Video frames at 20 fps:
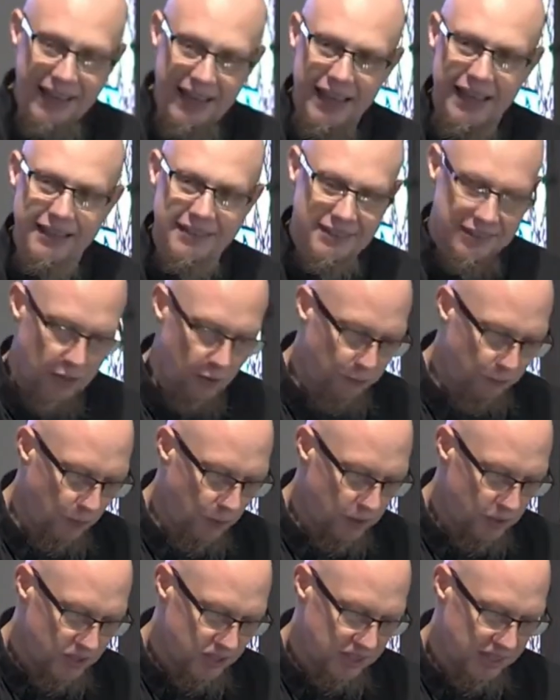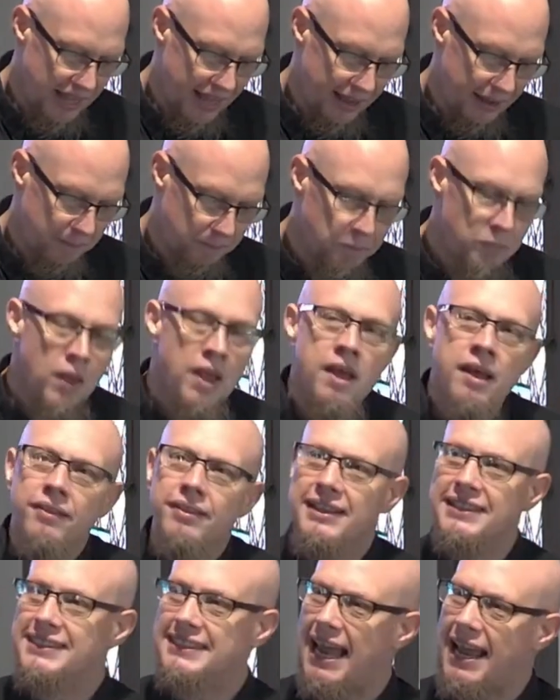is the first thing.
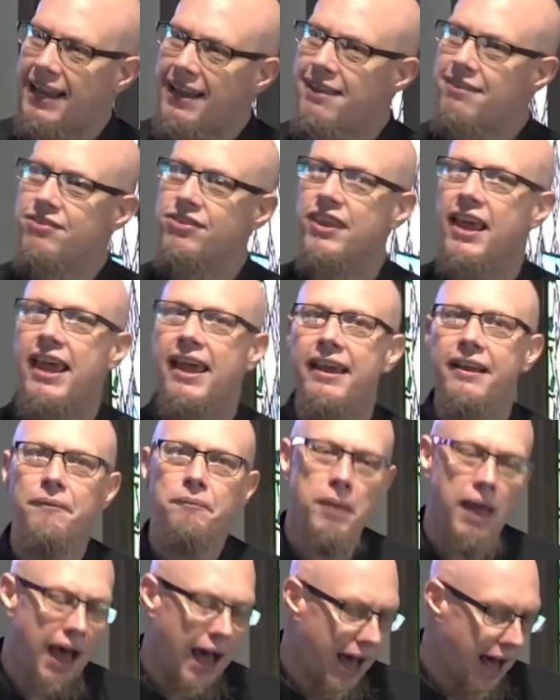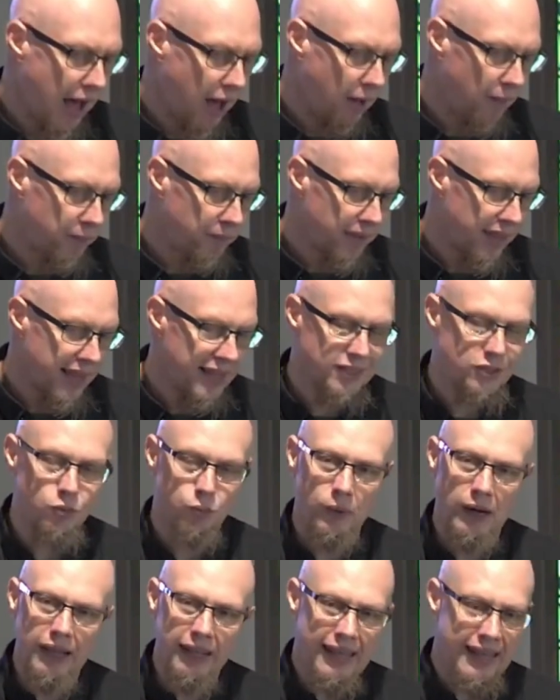The second thing is
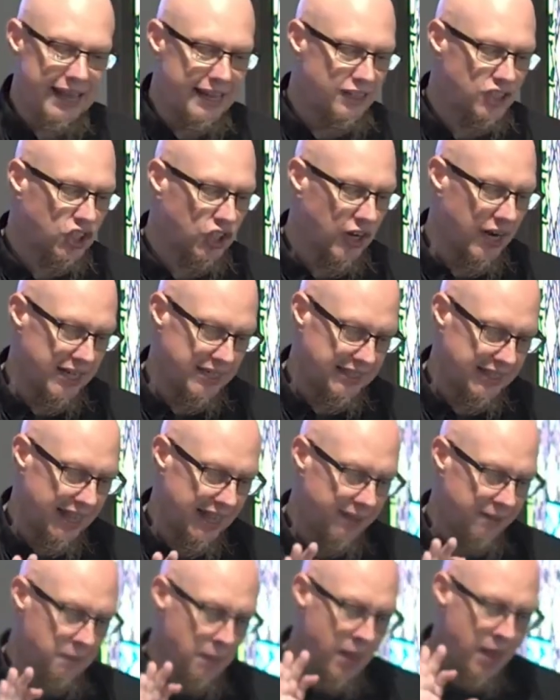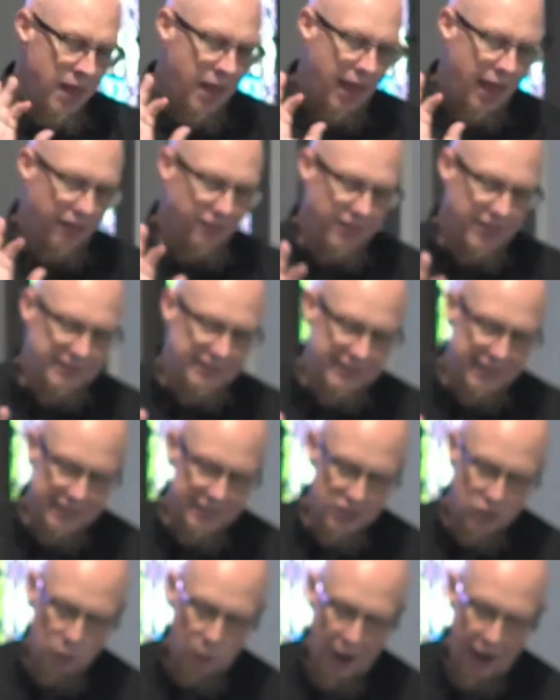really interesting. And this
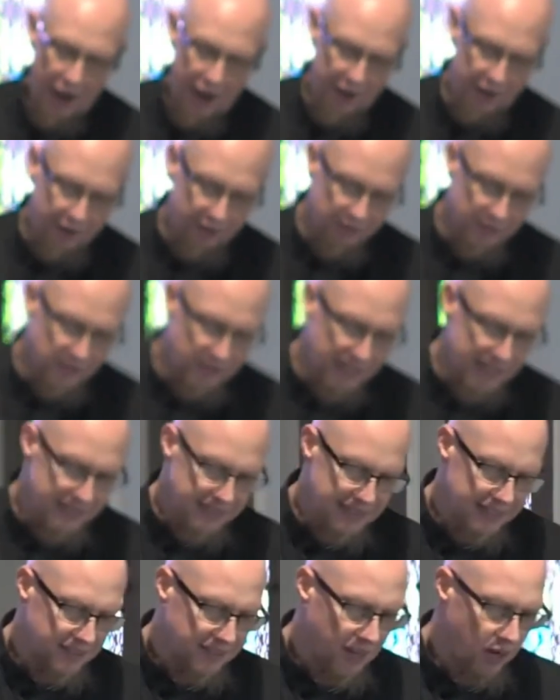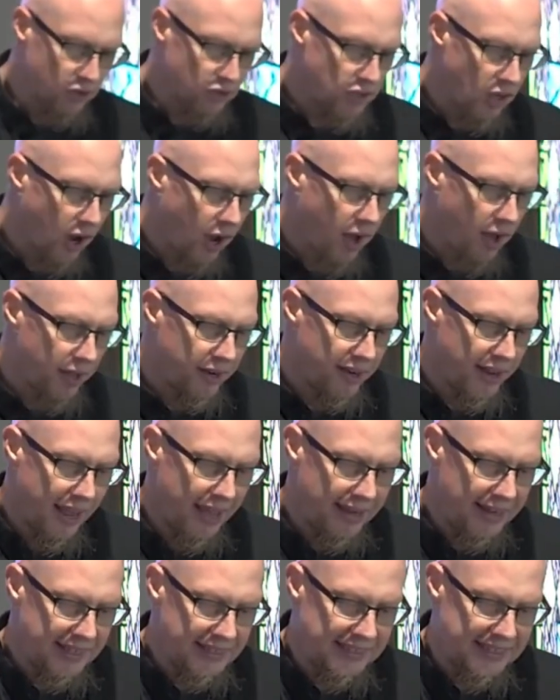is where Jesus goes on
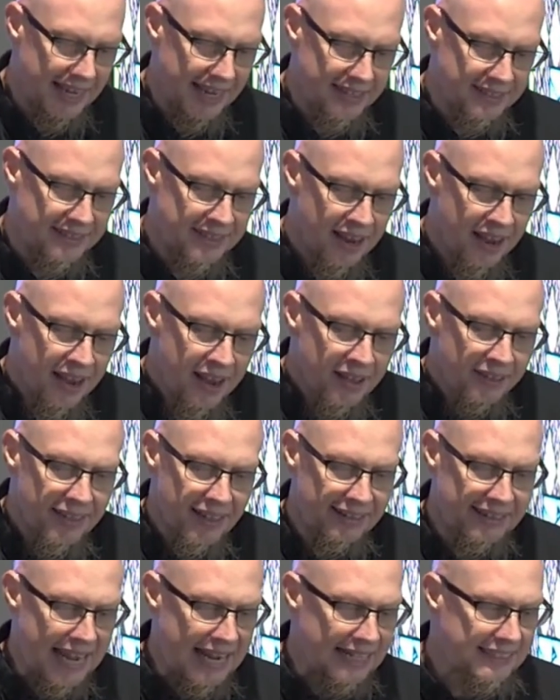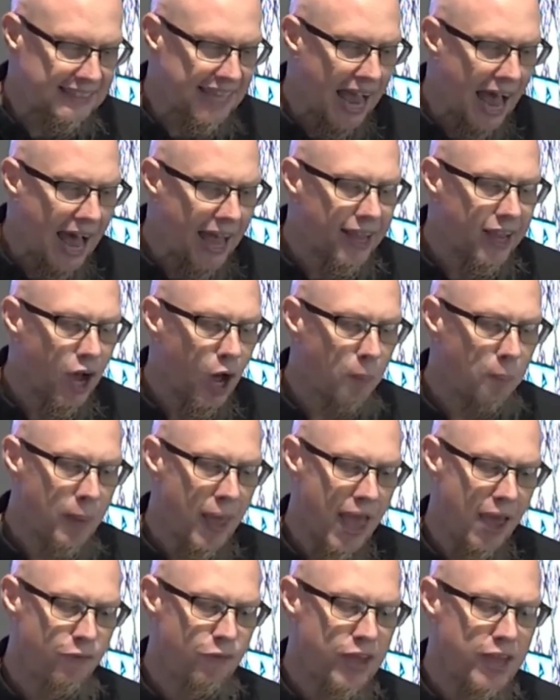and he says that they tie up
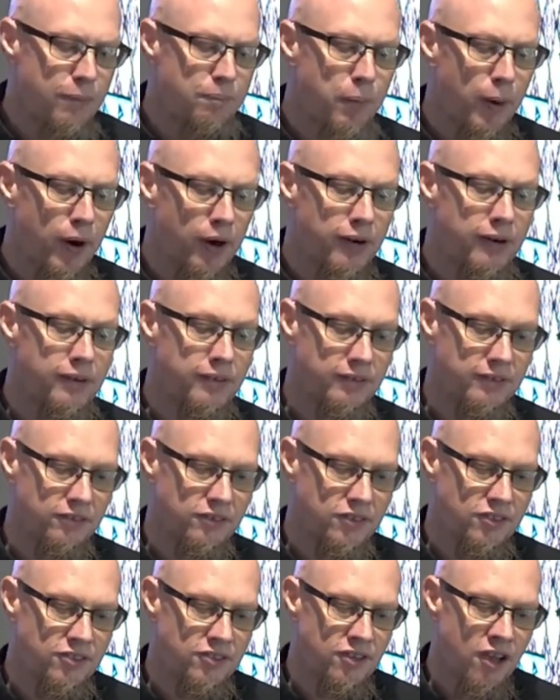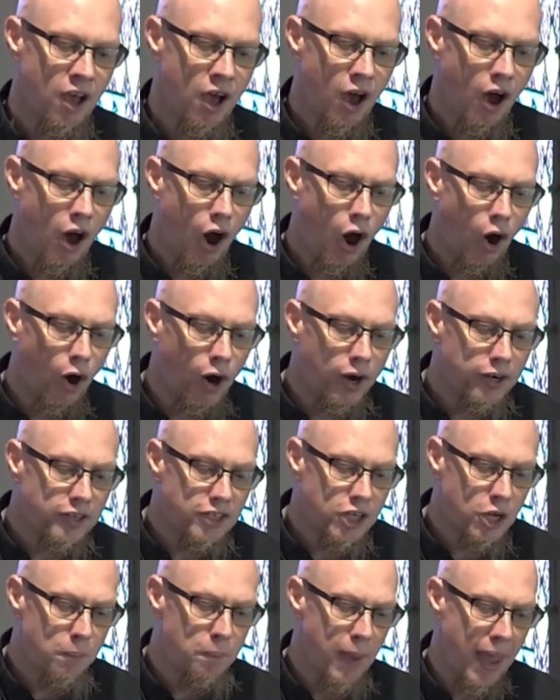heavy burdens,
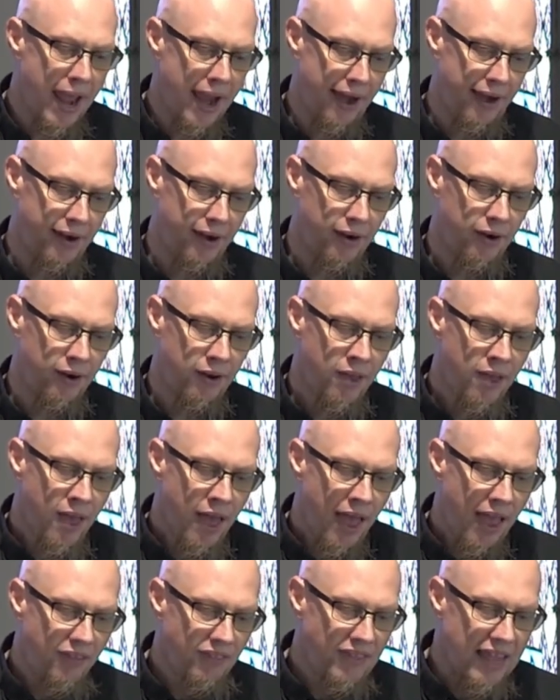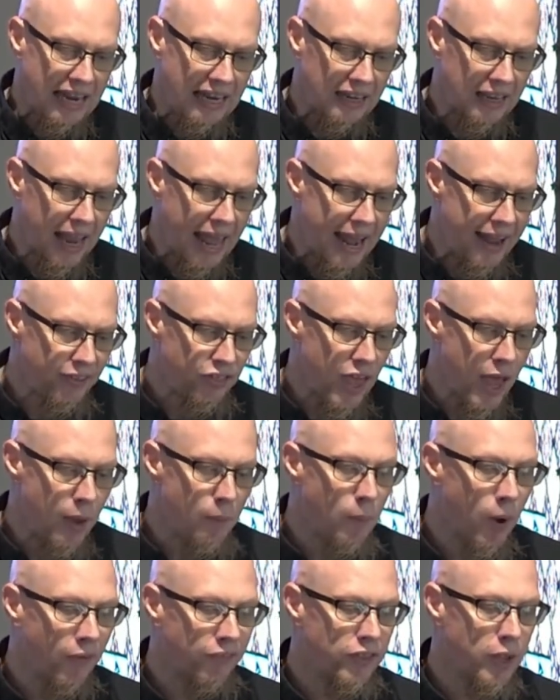hard to bear, and they lay
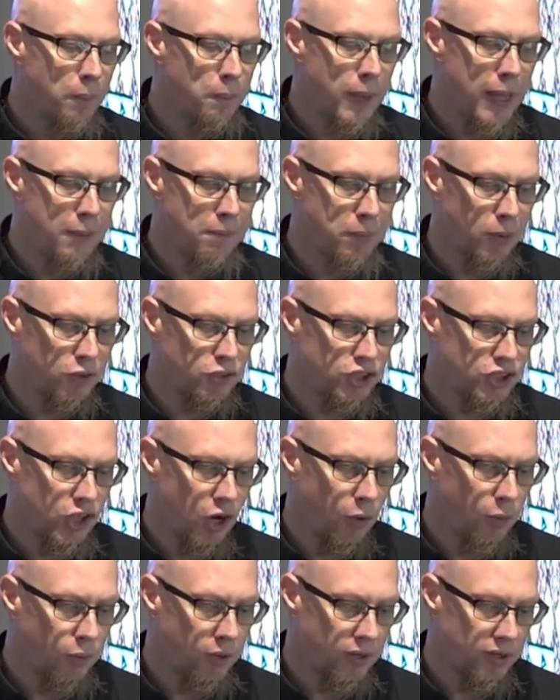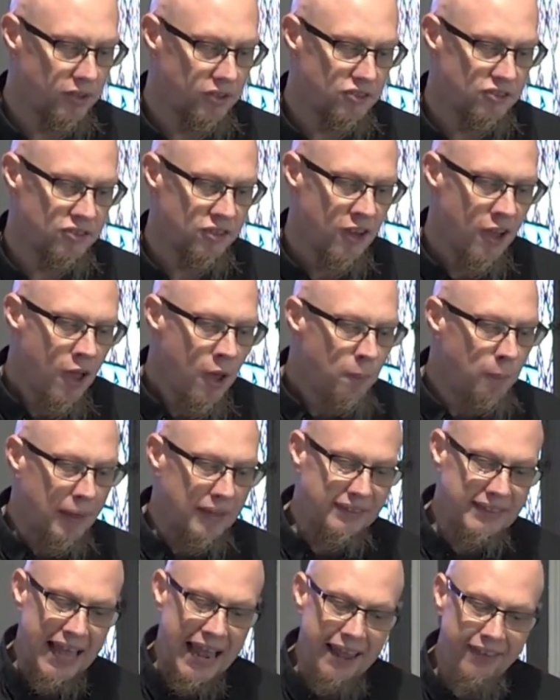them on the people's shoulders.
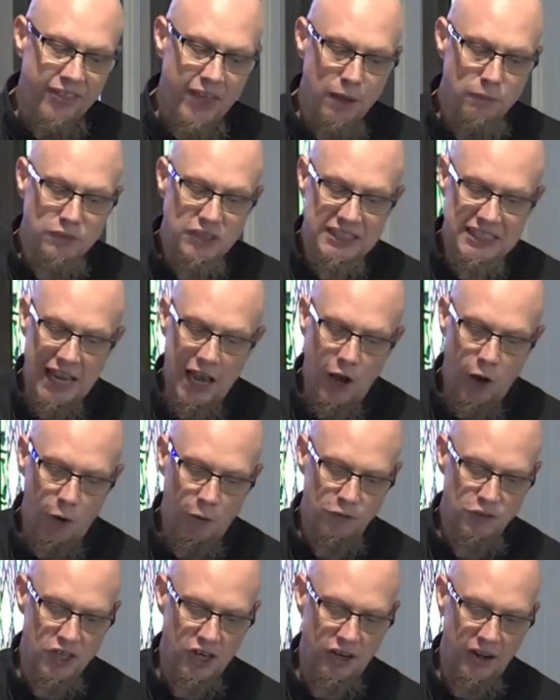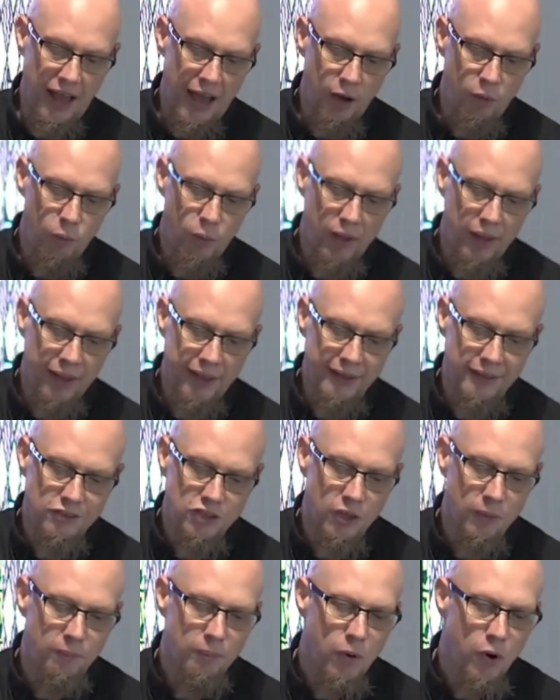But they themselves are not willing
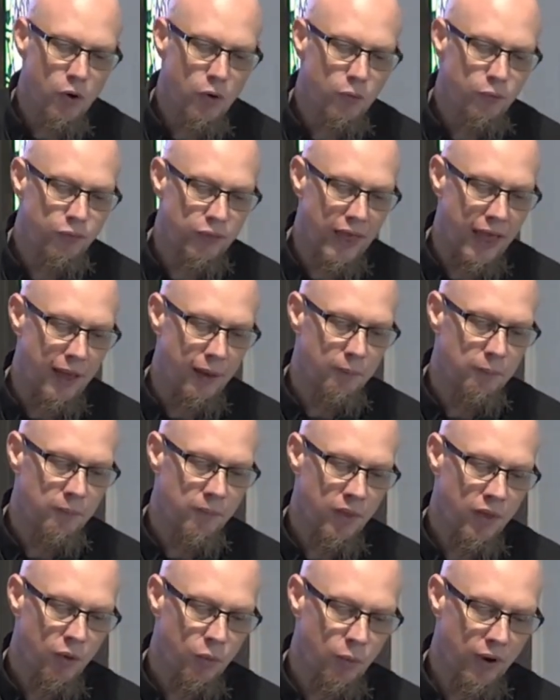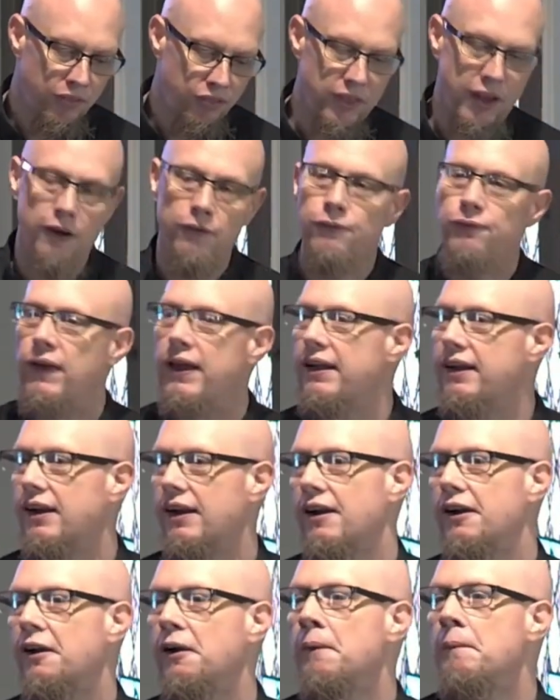to move them with their
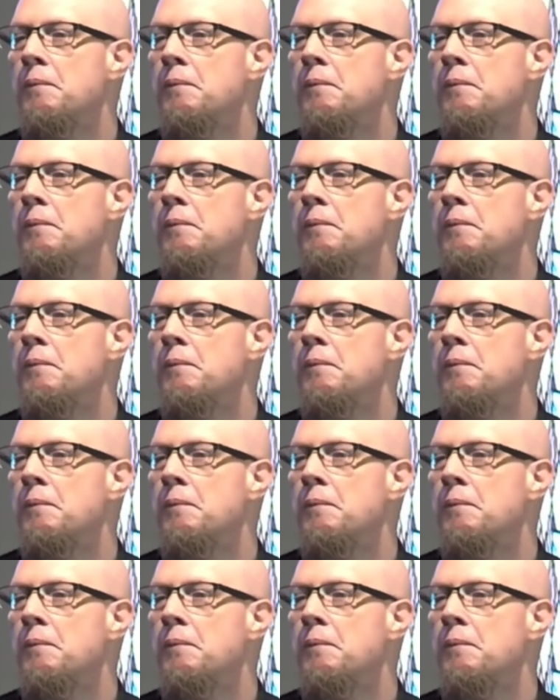finger.